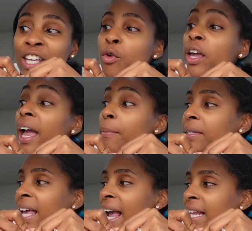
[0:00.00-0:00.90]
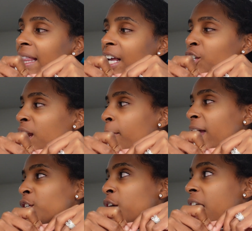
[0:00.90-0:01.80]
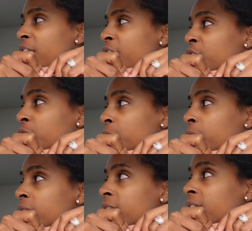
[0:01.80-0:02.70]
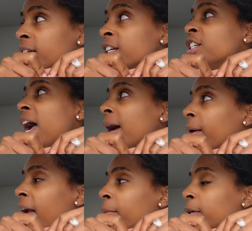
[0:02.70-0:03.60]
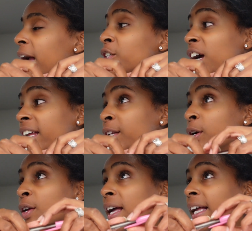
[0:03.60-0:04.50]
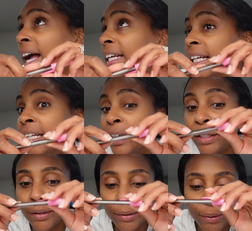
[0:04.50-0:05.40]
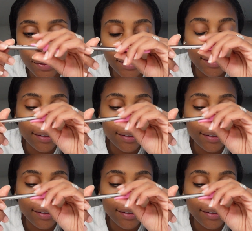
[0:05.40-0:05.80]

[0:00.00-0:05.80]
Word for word: and you kept saying it, like trying to make sure I heard you. Good job, Kamry. I tried to ignore you like I didn't hear you. Had